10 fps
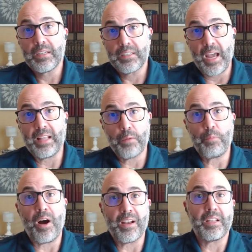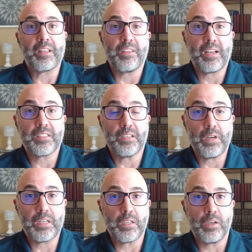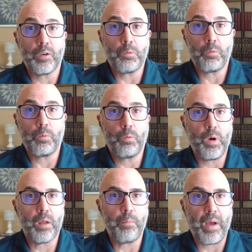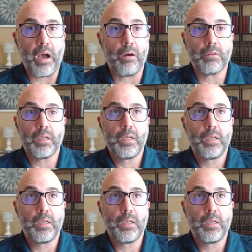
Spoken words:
daily bodily things that we do, what about